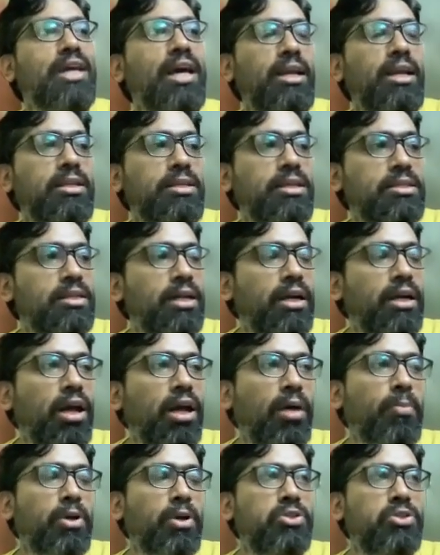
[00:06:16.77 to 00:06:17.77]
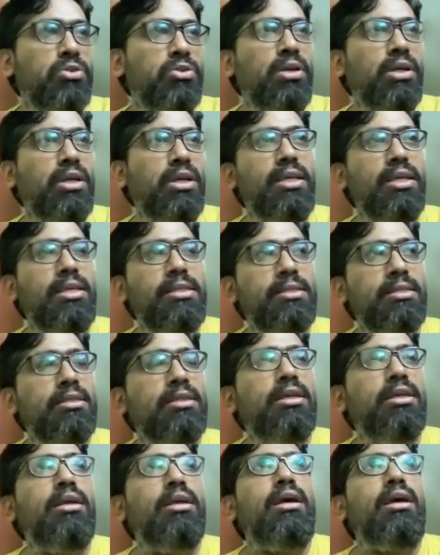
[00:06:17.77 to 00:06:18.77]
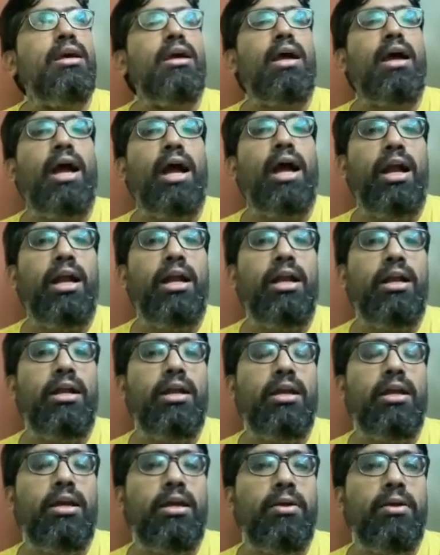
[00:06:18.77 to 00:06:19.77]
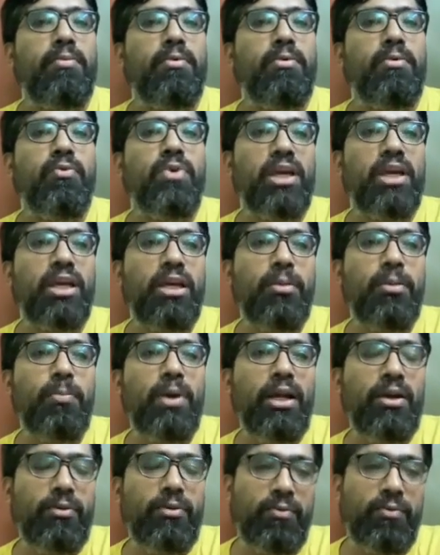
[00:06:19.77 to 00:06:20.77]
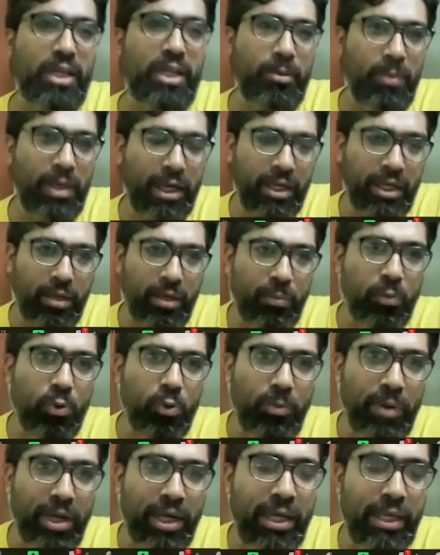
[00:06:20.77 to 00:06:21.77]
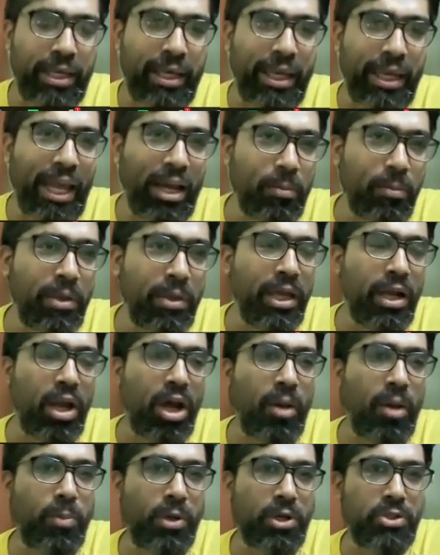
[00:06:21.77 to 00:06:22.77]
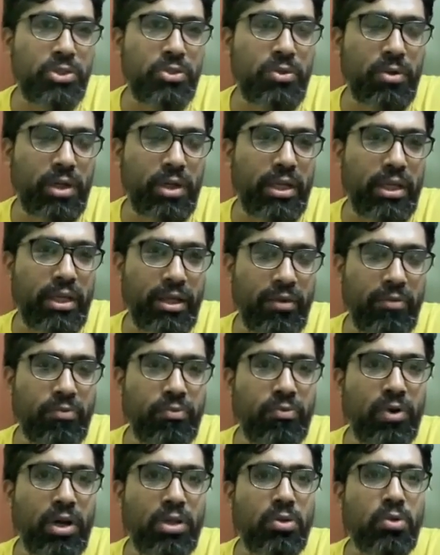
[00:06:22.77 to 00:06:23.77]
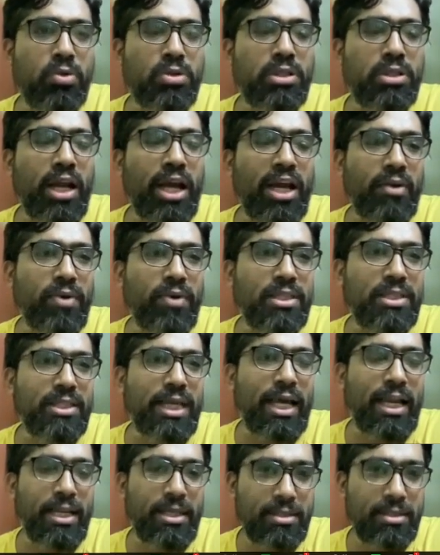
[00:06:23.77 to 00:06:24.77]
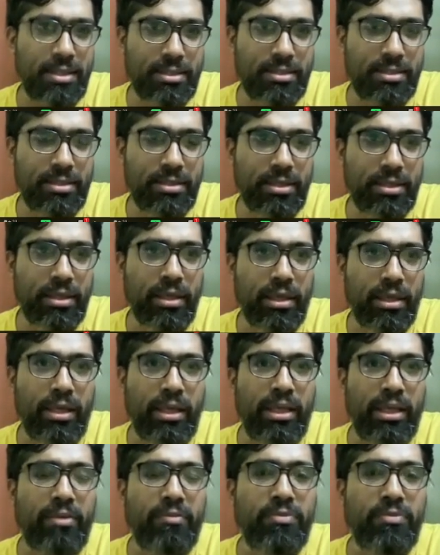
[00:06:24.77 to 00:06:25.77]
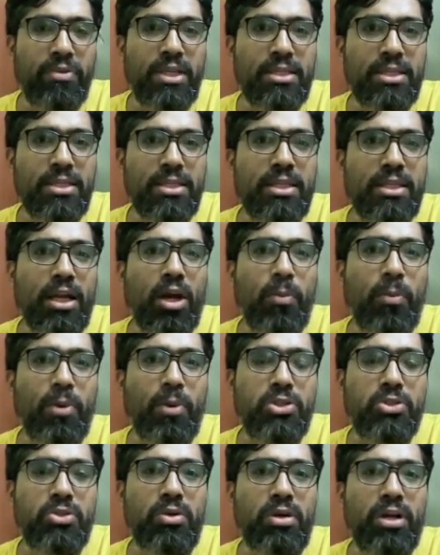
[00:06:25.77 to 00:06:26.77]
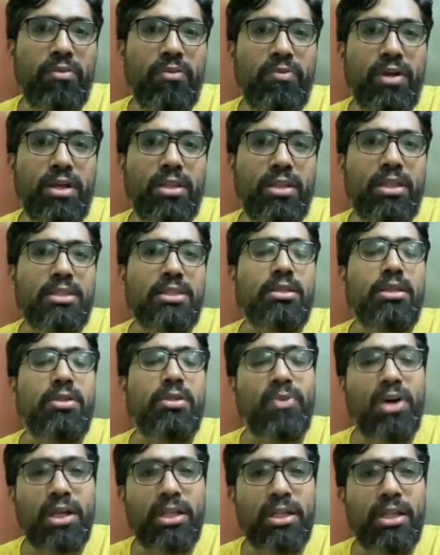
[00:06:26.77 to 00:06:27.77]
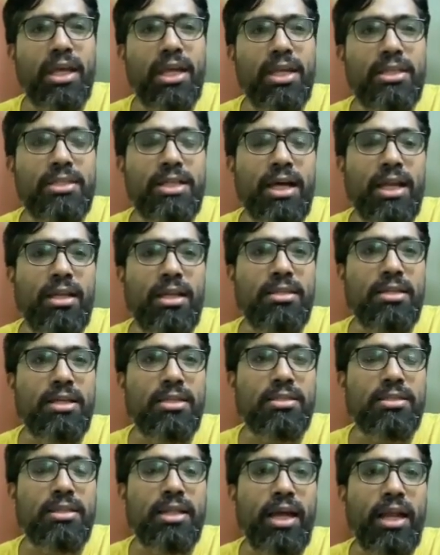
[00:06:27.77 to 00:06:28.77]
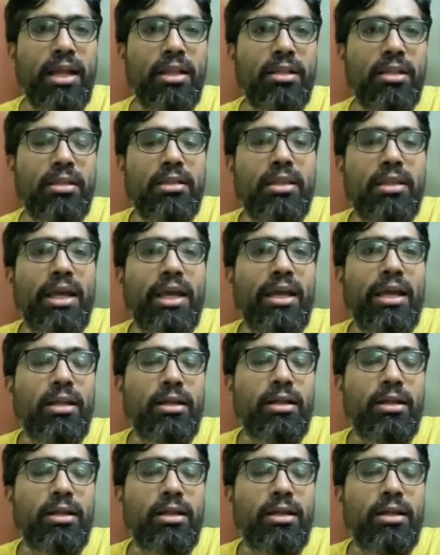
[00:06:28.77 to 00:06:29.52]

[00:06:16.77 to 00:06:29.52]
of challenges and opportunities, and Wikimedia movement can be an opportunity for those language challenges. If this is an opportunity for their challenges, then